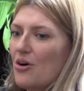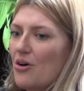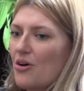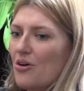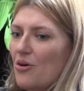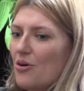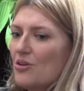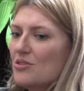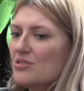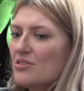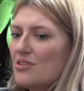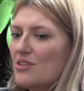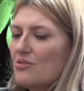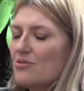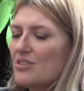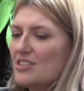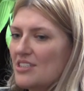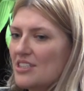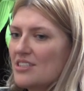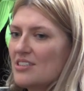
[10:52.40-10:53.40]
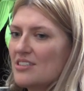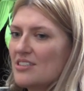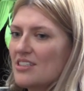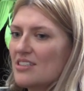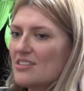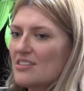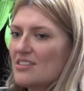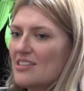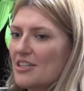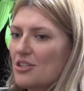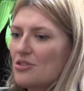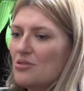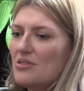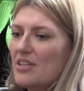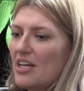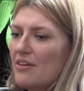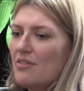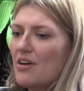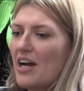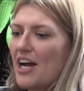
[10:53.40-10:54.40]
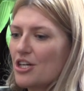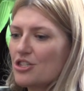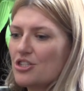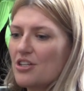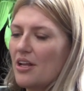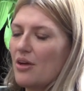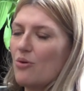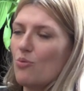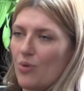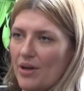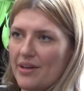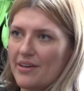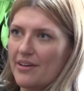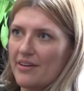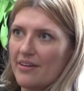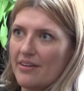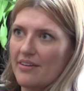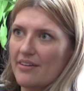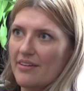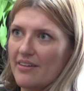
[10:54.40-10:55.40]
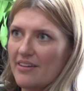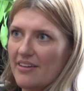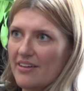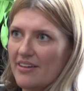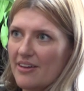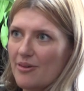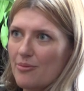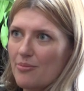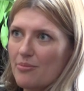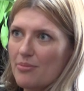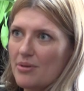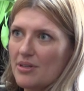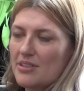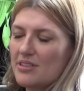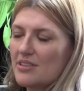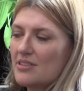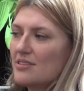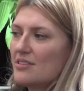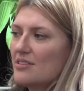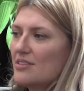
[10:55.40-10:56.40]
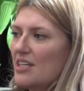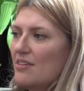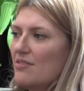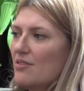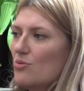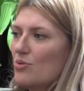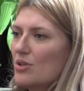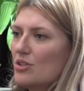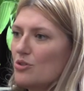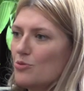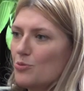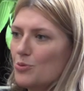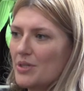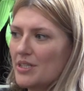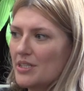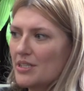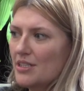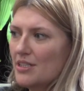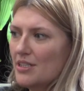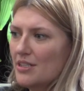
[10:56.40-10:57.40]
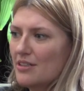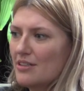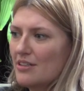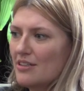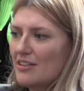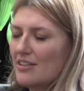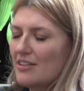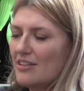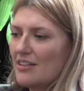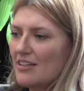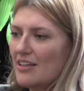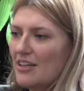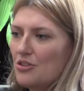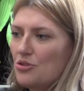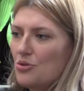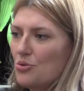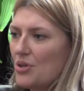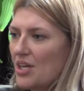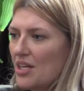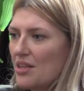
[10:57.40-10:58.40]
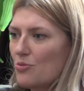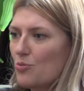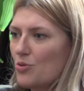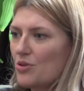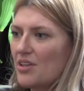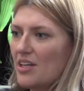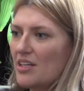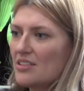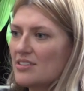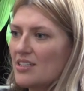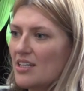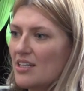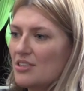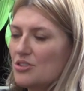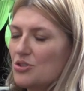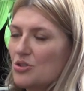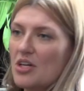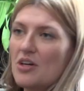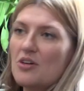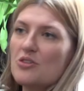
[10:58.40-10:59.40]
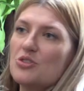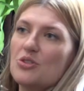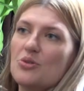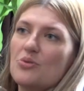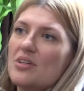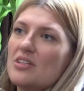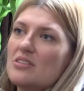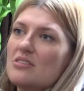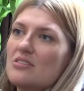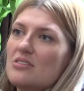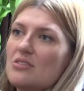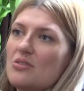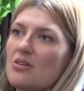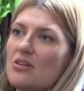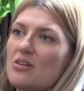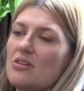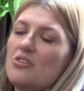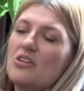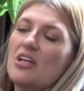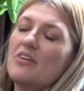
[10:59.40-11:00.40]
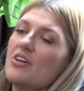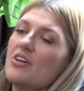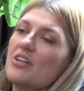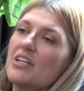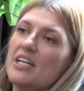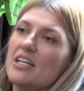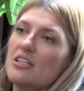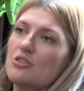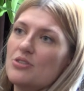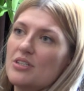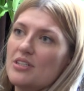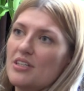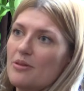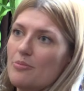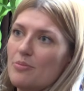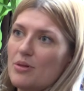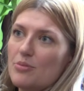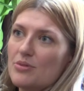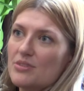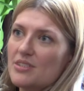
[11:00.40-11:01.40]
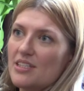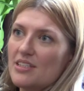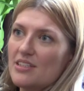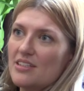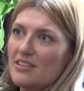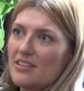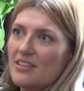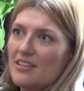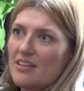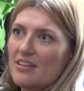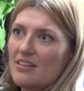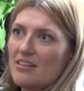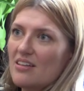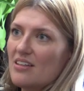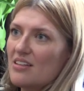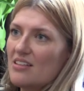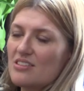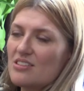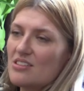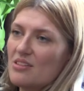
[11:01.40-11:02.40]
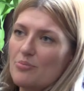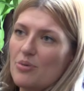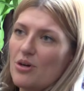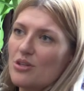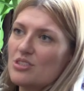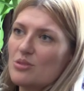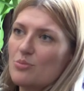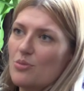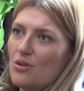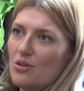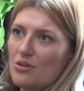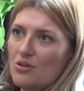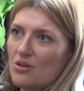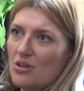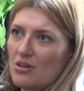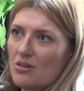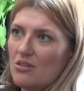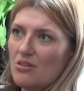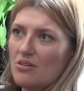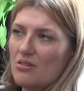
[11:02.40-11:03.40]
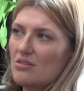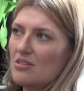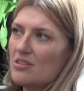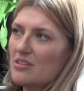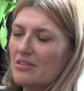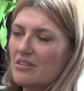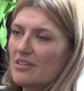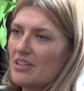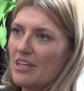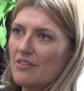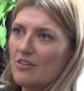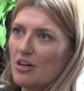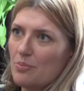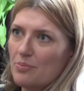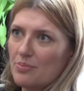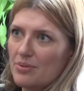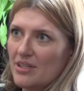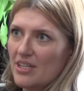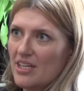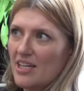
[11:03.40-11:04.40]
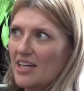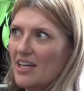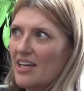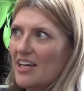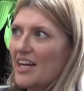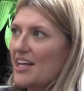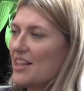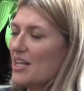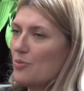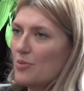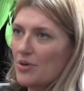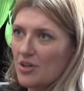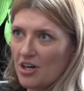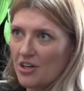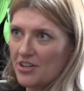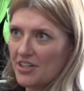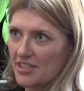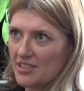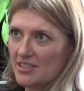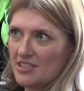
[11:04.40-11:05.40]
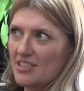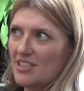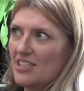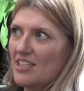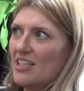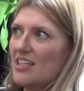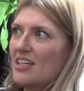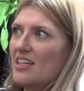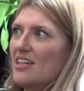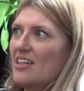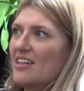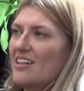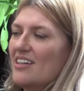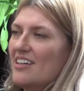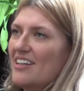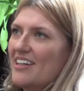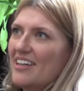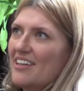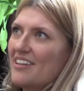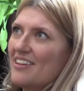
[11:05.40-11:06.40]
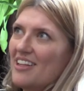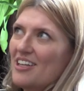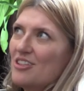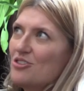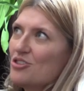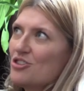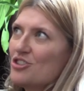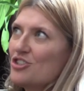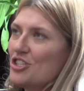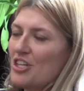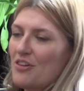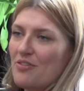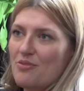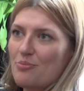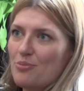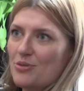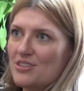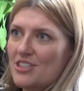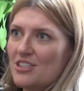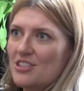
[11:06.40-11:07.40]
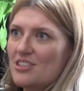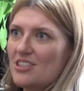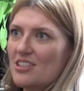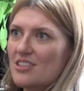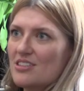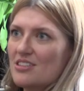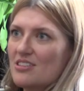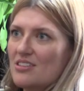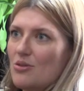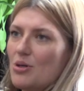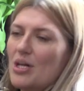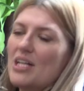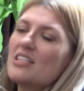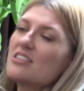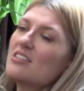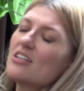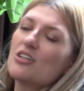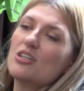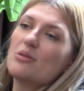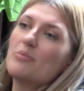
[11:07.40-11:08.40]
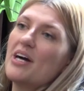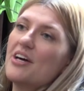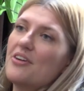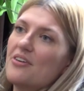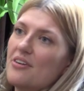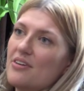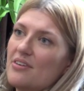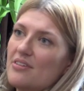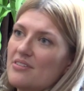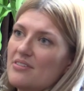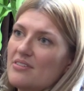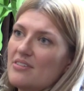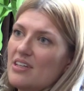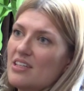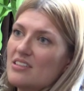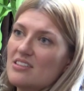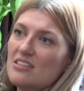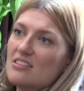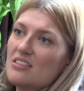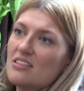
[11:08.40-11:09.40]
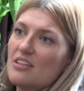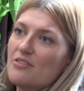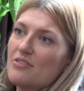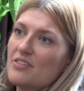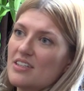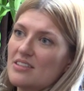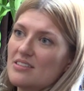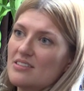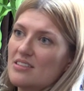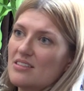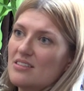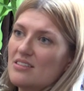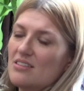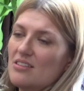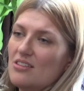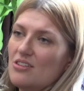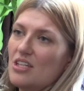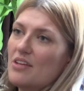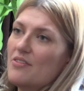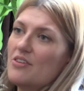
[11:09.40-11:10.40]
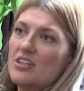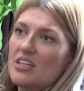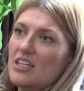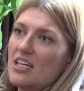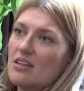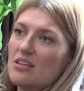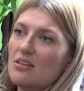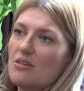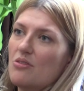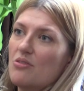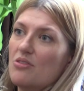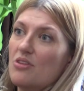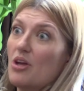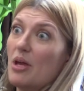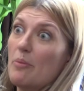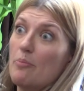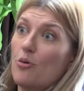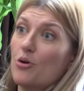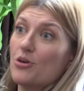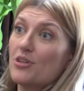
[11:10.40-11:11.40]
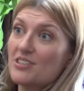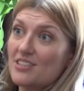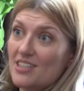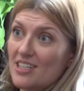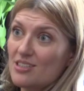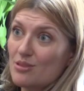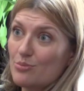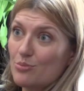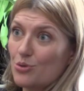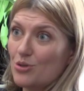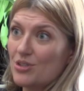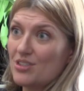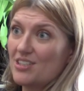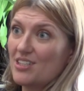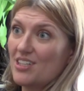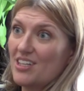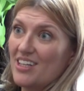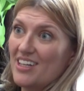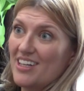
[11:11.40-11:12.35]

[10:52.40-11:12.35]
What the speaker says: also the resistance, like you never actually win. Because even when you win, and you get what they said, you can't do this. You're going to get a treaty, people said. It's impossible. You like give up. And then we got it. And they just shift positions. Well, it's not going to matter. It's insignificant. You're never going to get the important states on board.